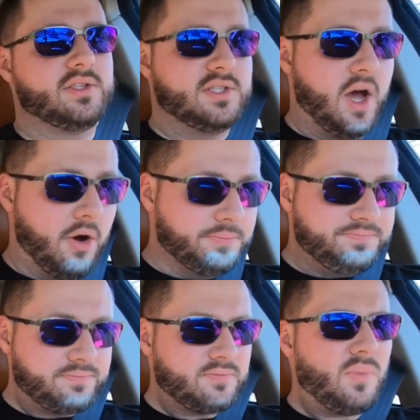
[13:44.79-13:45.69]
So,
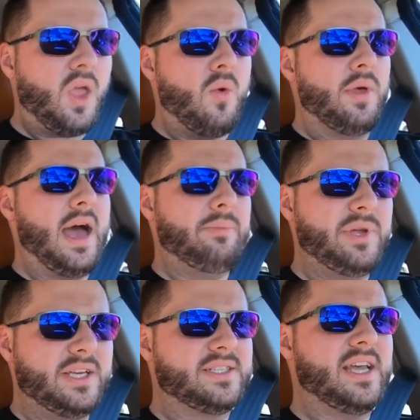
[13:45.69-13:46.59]
with that
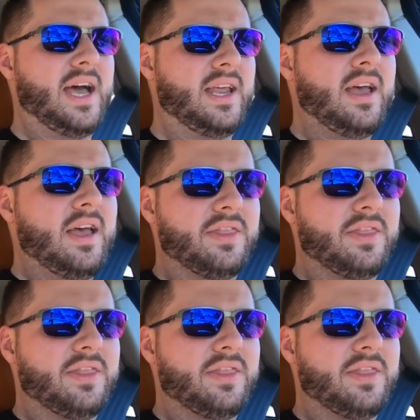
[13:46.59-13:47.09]
being said,